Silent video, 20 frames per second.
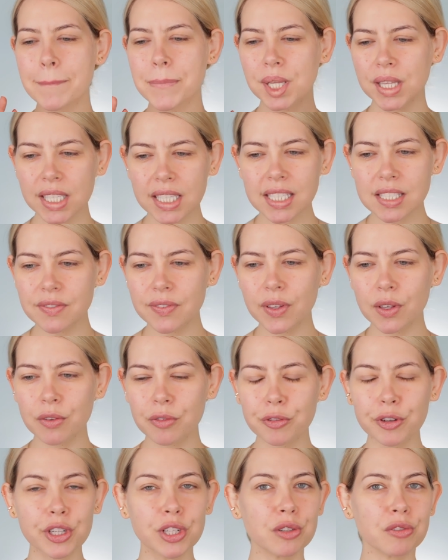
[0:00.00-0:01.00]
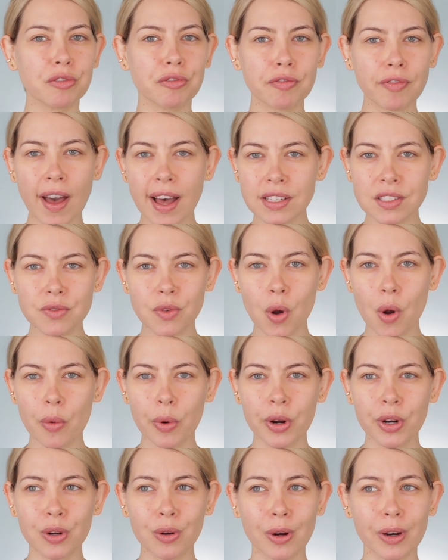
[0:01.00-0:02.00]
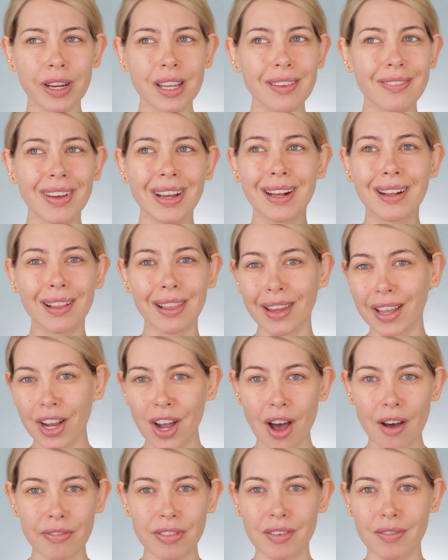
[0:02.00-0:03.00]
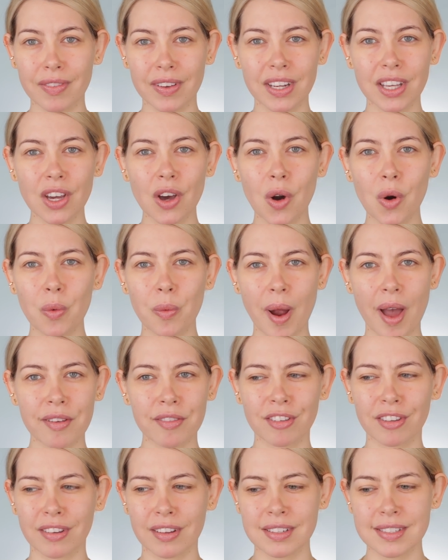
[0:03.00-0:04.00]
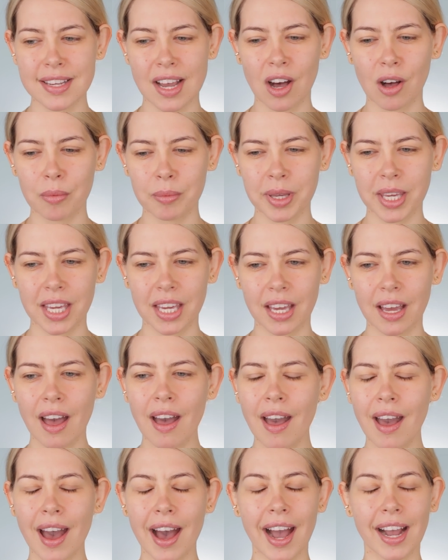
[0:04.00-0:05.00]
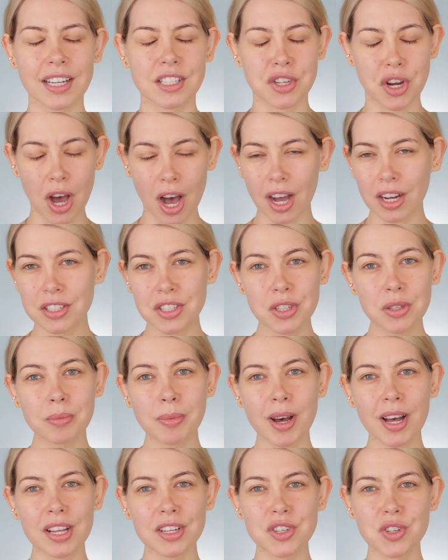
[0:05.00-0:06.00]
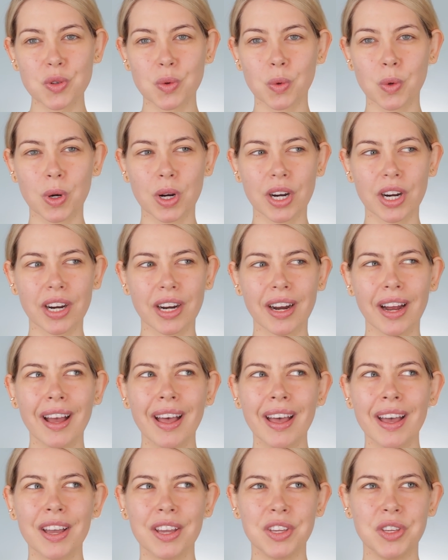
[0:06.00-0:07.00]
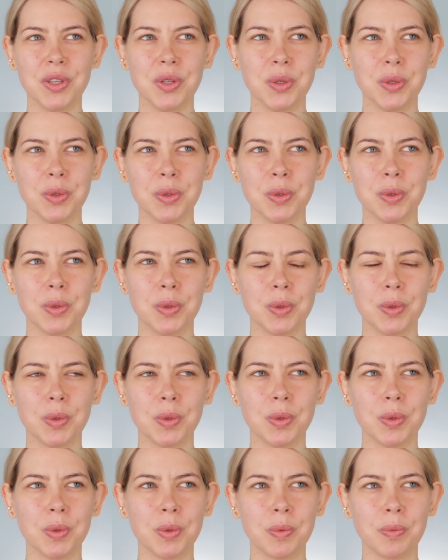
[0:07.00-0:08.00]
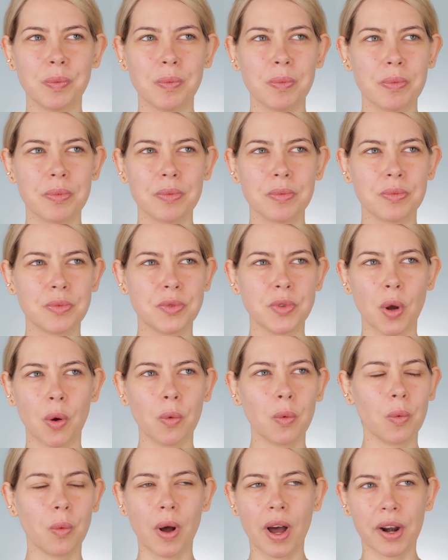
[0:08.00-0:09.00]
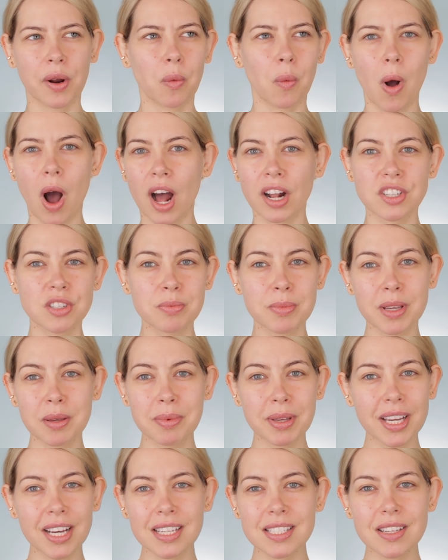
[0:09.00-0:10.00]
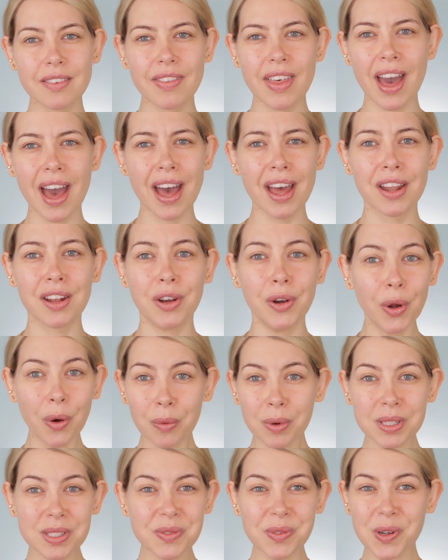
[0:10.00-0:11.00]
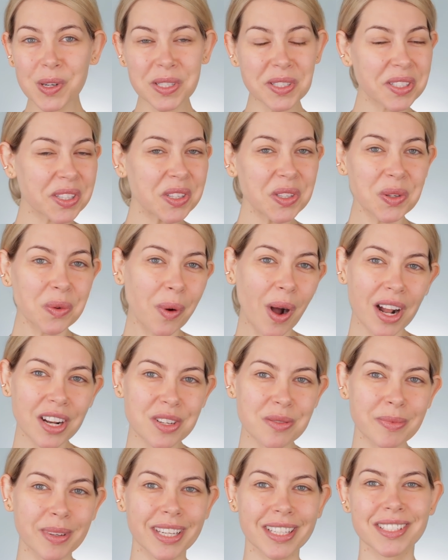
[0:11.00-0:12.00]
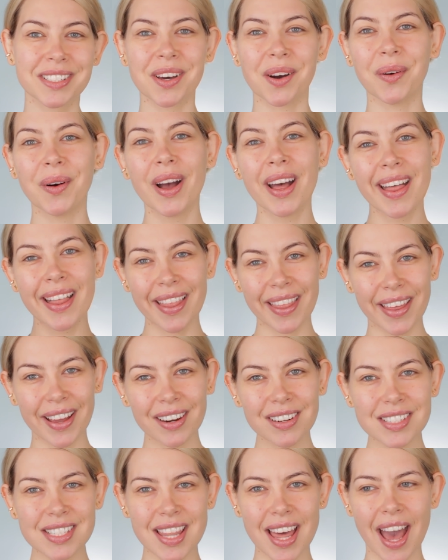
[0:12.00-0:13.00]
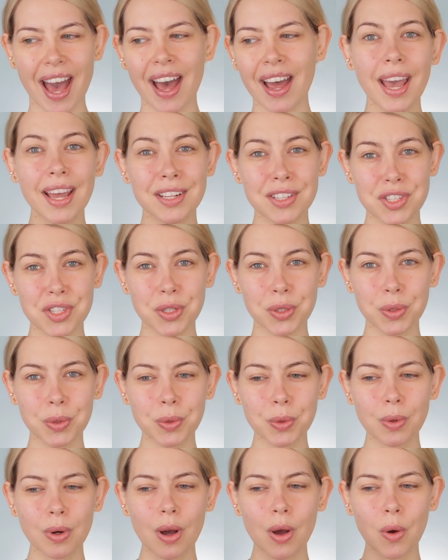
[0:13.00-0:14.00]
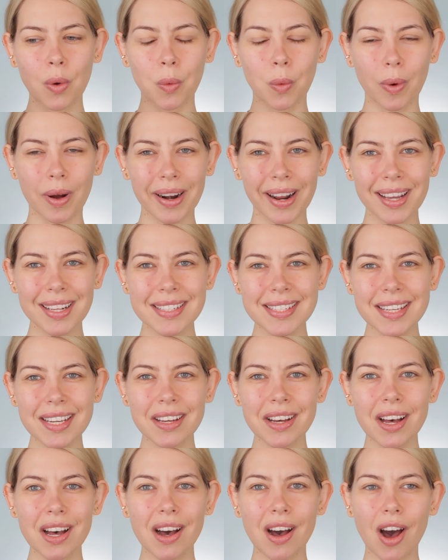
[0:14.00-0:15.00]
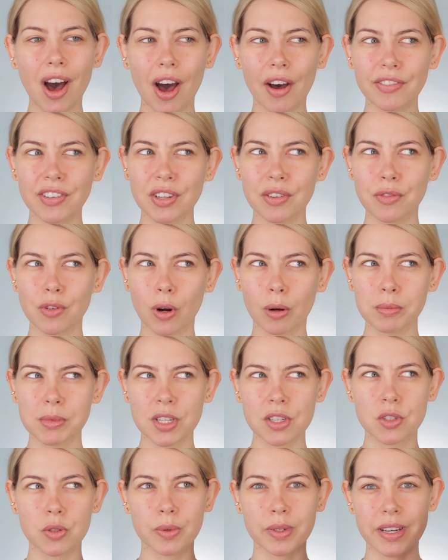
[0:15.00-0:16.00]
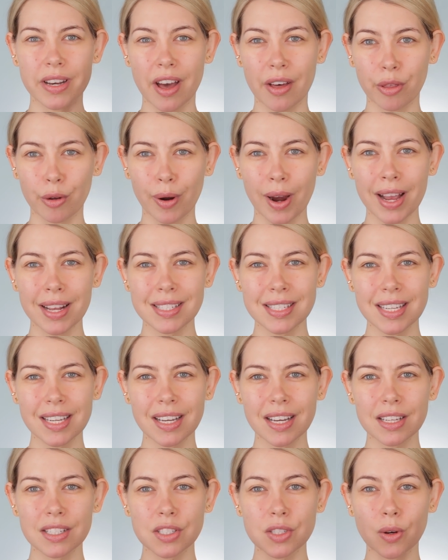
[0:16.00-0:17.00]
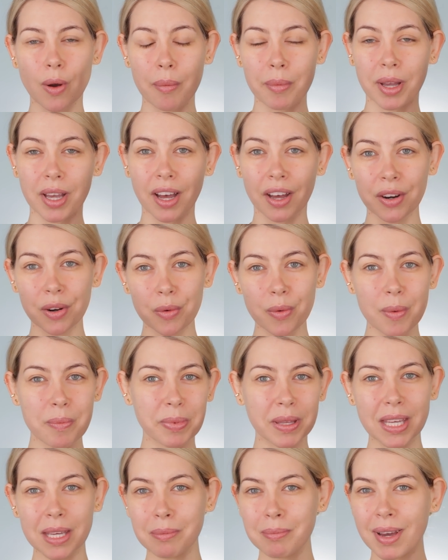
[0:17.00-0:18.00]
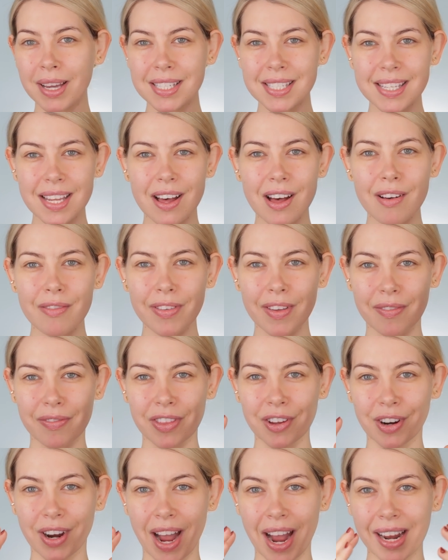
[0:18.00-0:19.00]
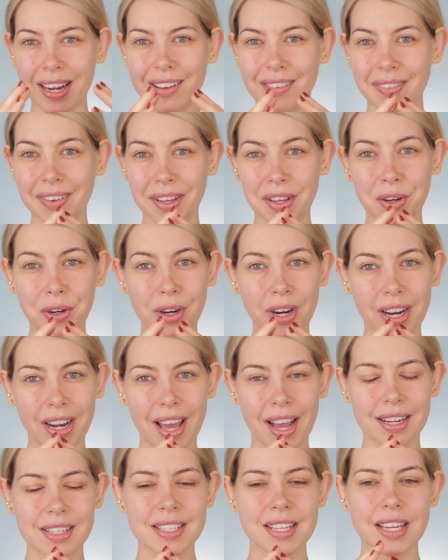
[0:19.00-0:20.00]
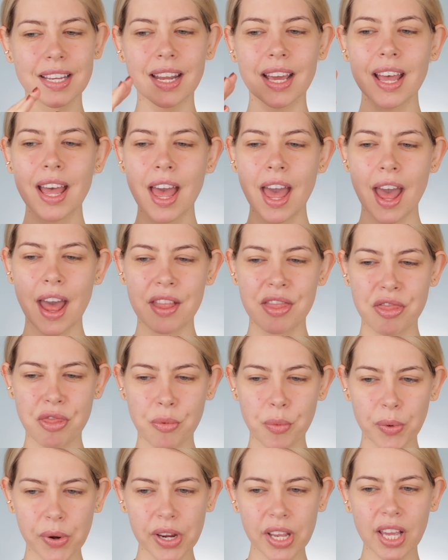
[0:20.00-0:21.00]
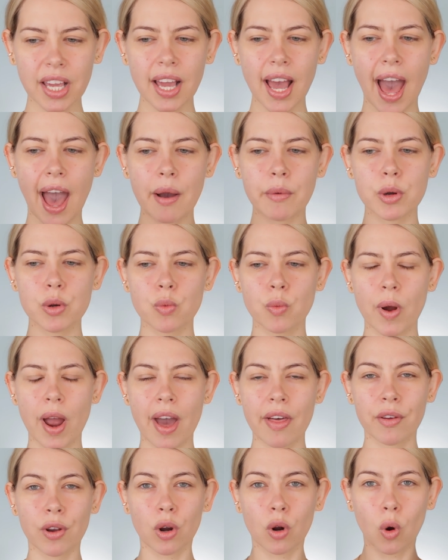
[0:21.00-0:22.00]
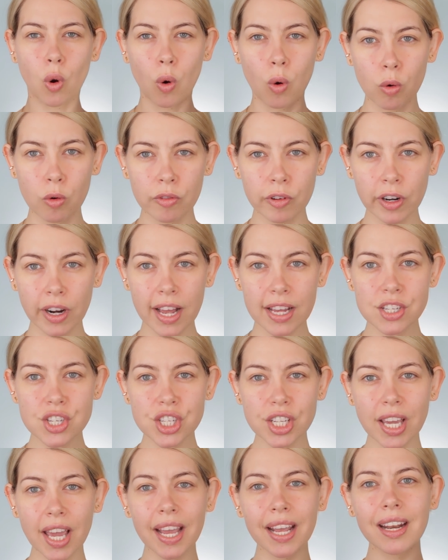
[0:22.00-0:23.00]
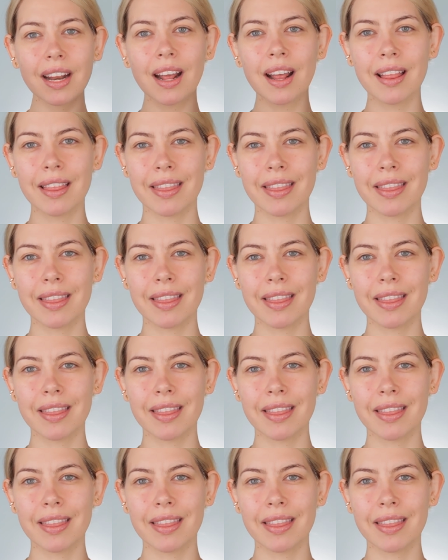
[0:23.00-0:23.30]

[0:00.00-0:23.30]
please feel free to fast forward or even click off the video rather than tell me I talk too much or you don't want to watch me because of that. No one's forcing you to watch me. So there's that. And two, one idea often forms into another idea. So I'm gonna repeat myself if they're kind of interconnected. And three, I would rather over-educate